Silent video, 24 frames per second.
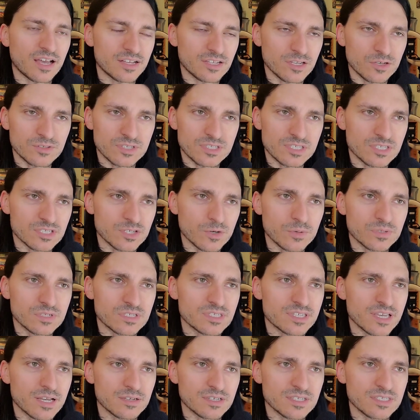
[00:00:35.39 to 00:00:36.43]
I know this is going to
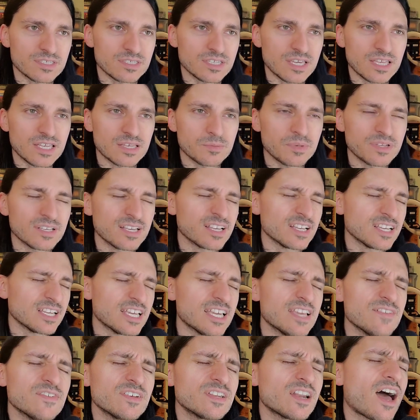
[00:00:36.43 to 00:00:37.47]
sound conceited, but
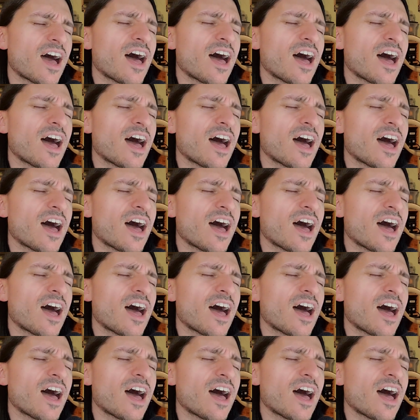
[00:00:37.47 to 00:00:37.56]
even